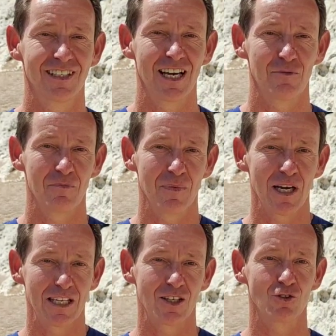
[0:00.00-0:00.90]
yeah,
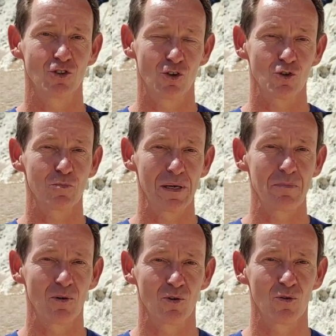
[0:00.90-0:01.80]
may those, those
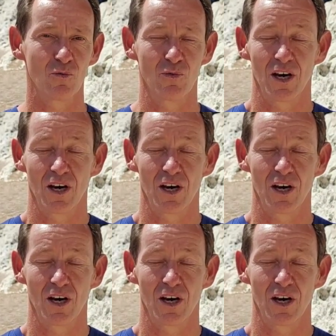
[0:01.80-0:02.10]
people